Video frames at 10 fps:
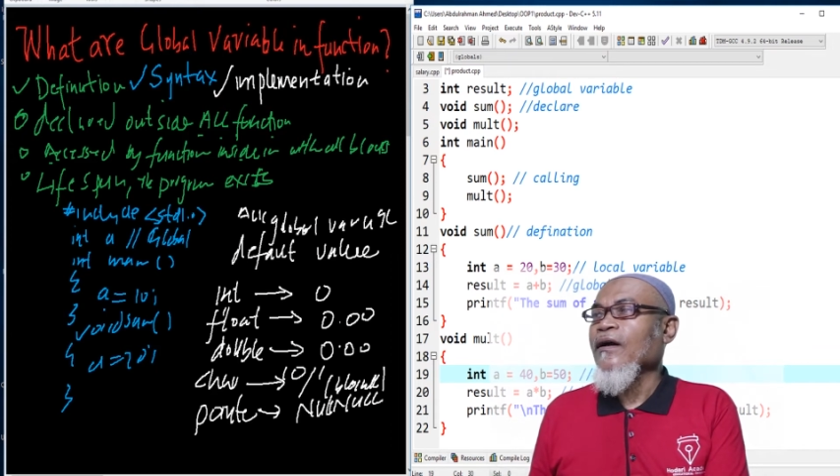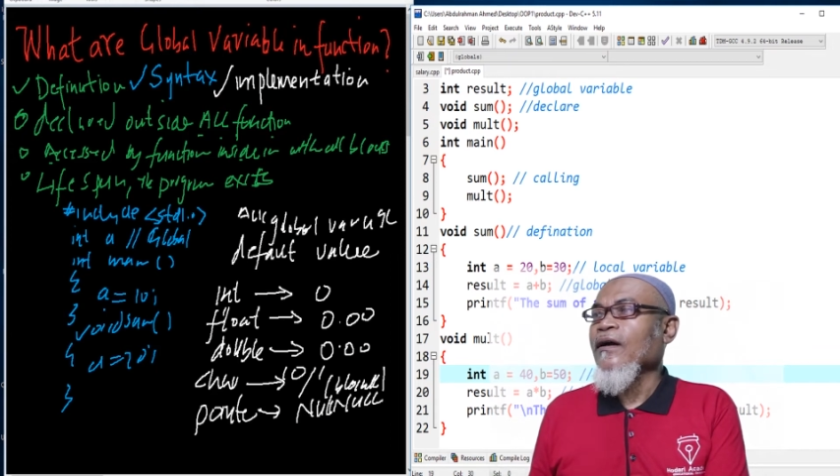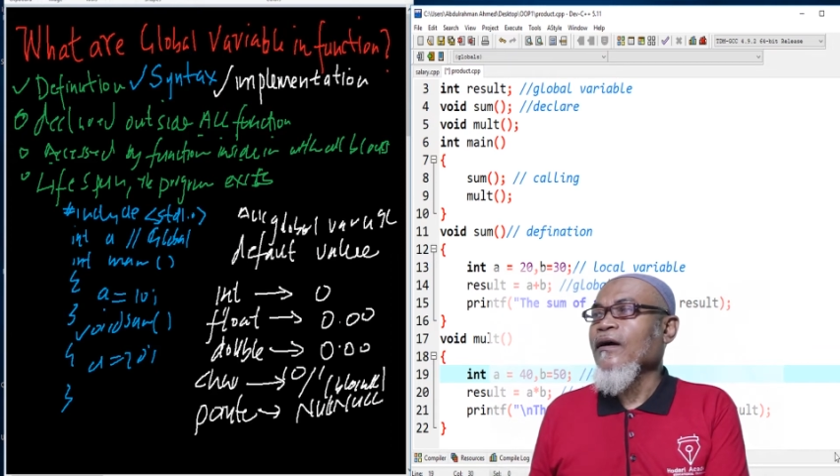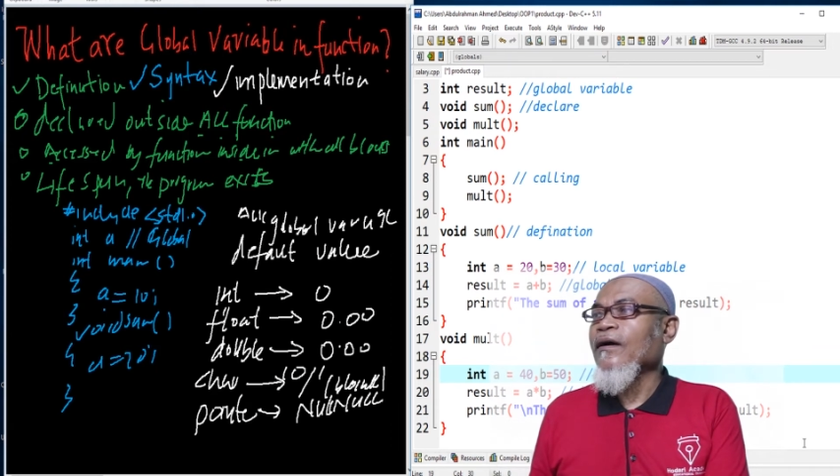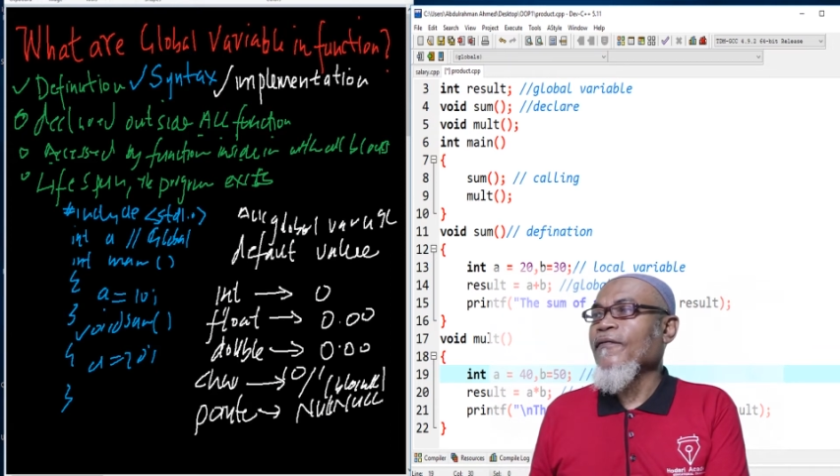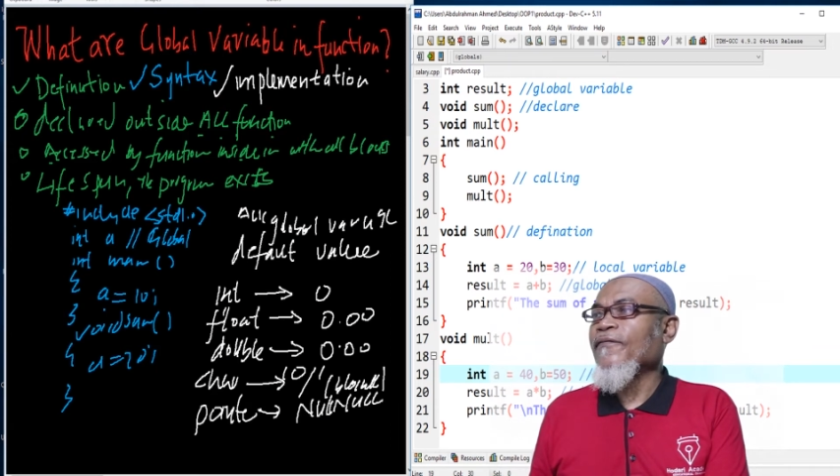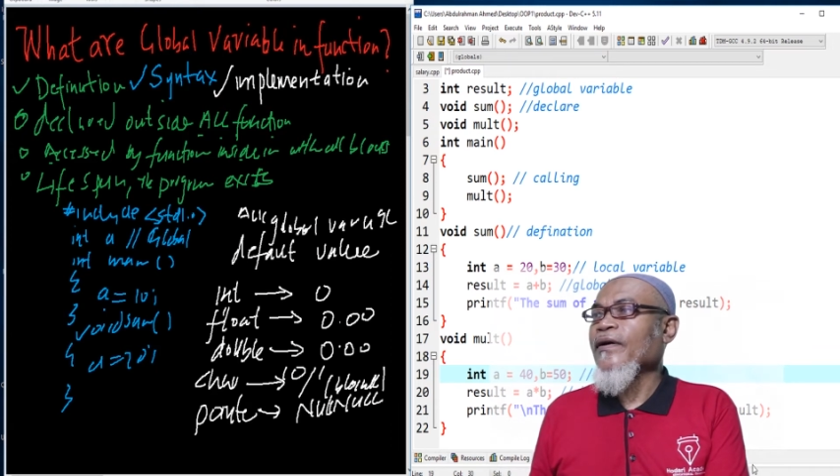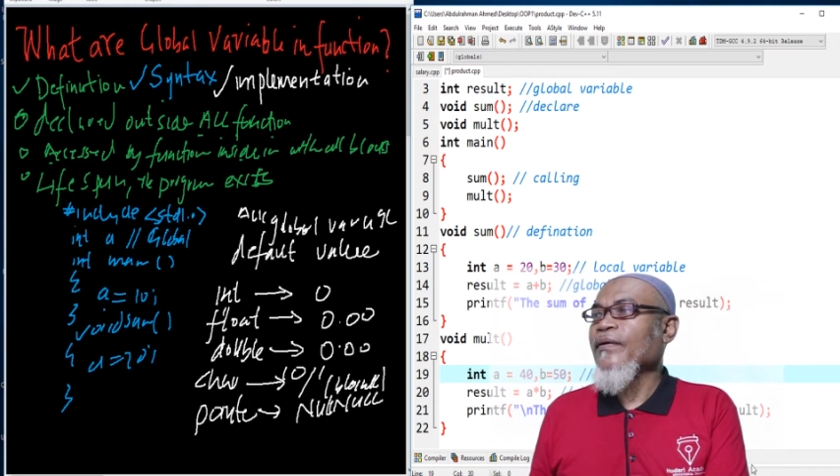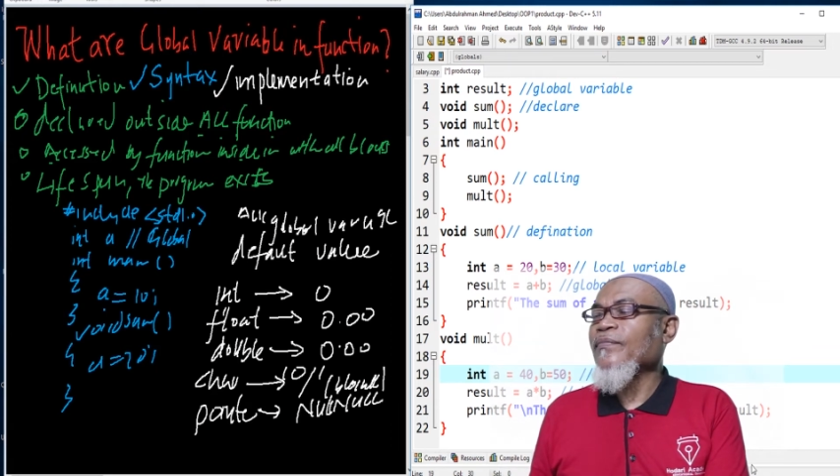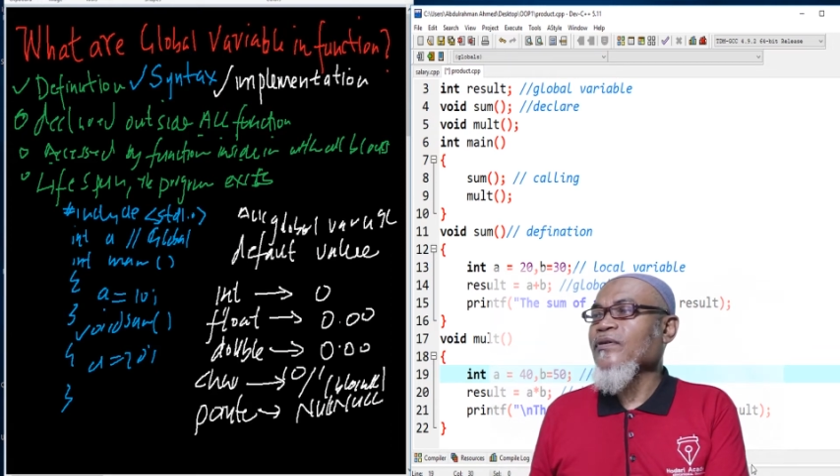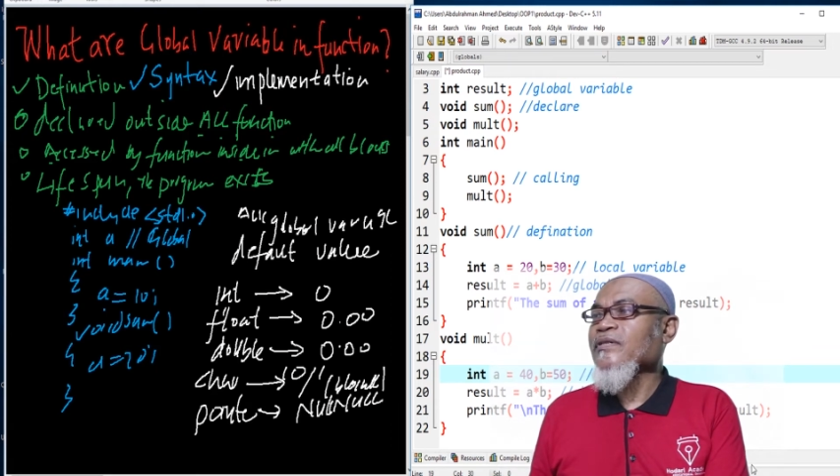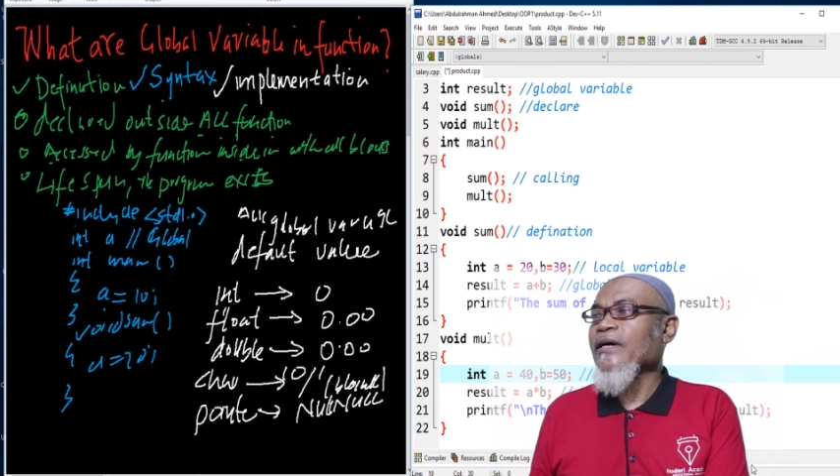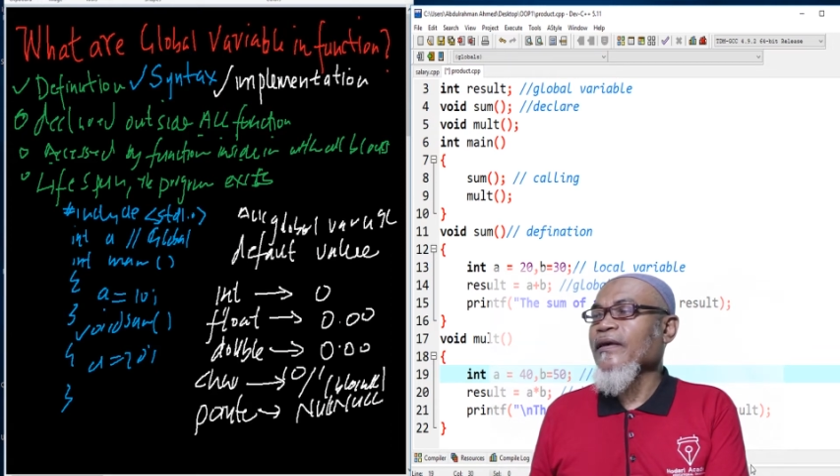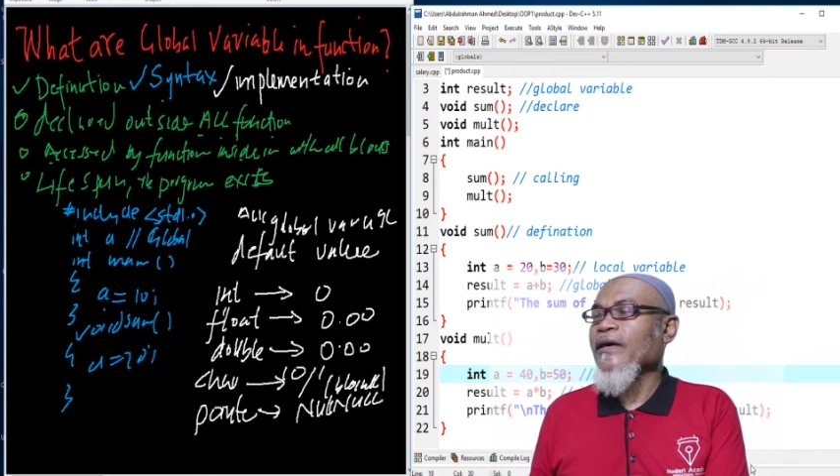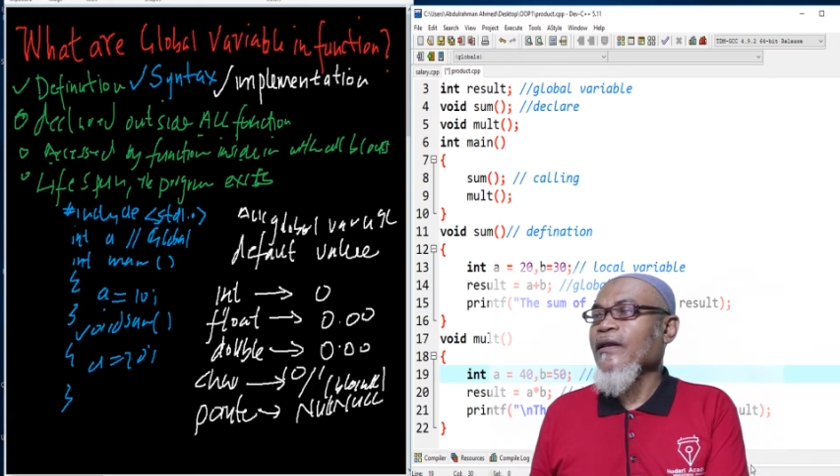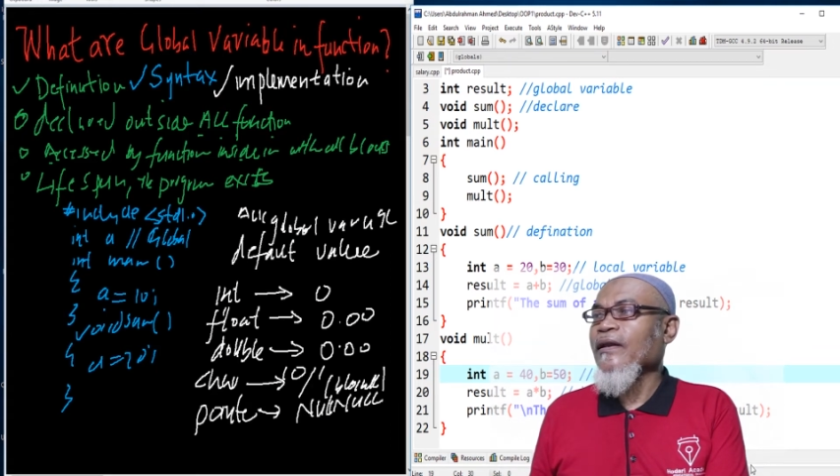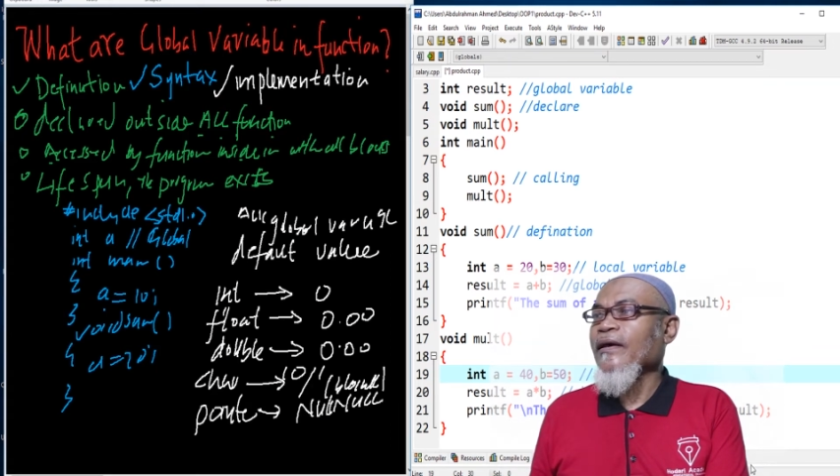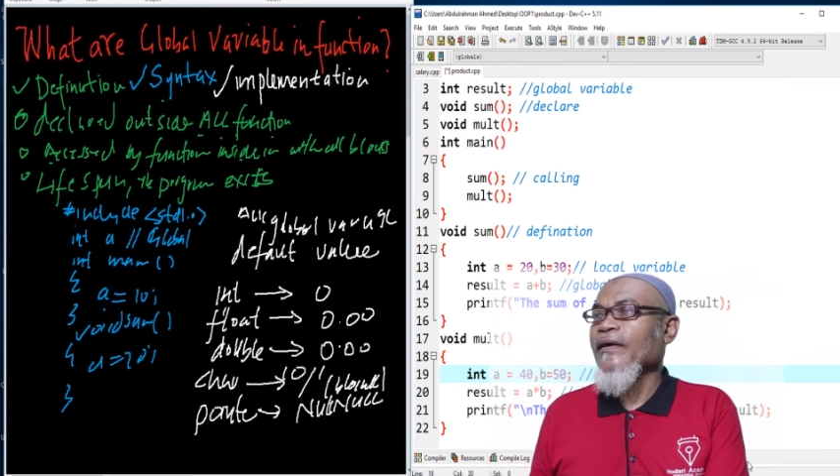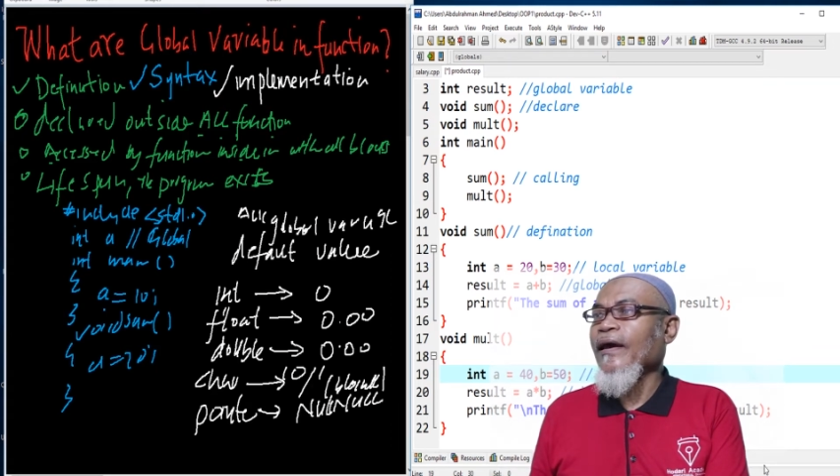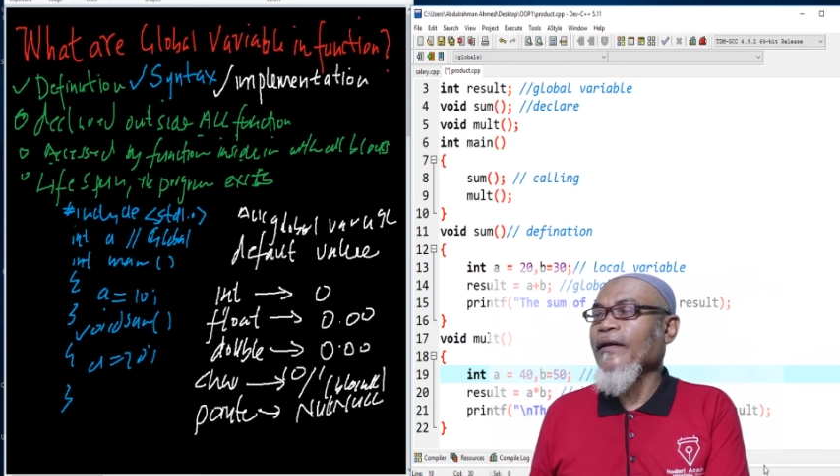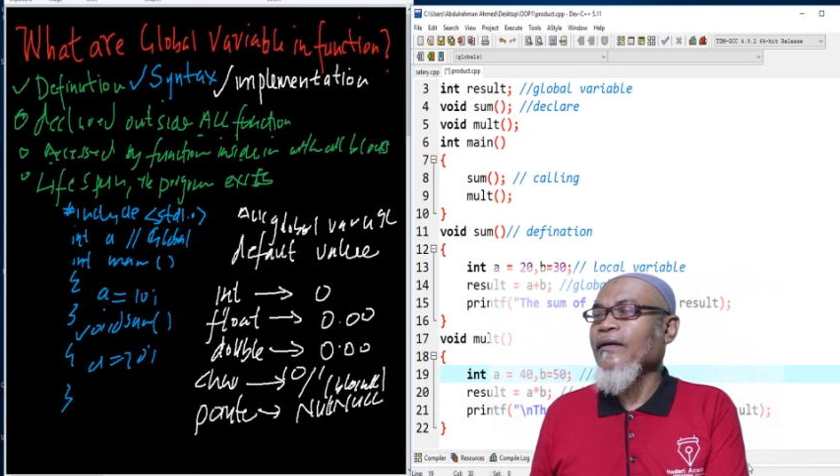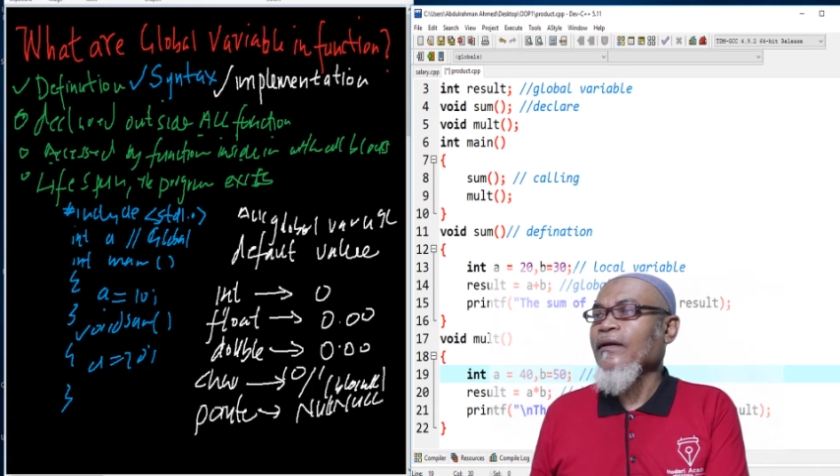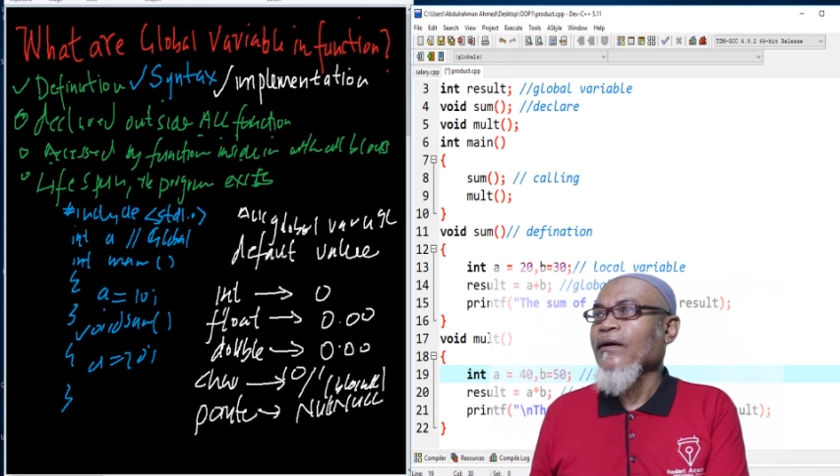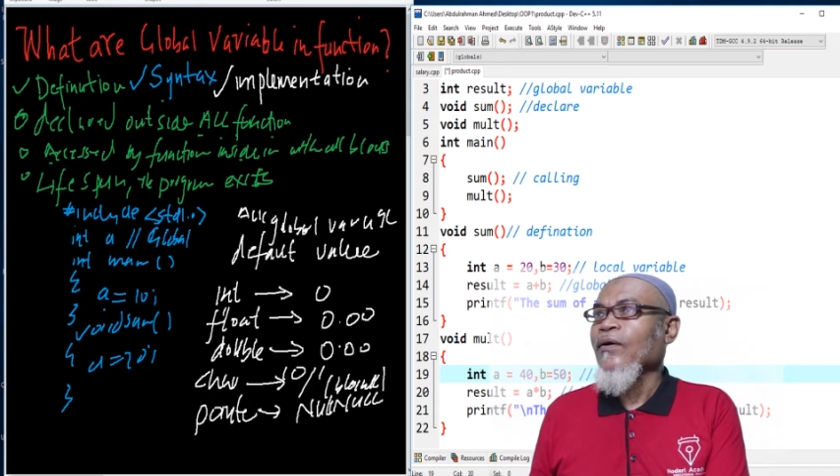variables again and again,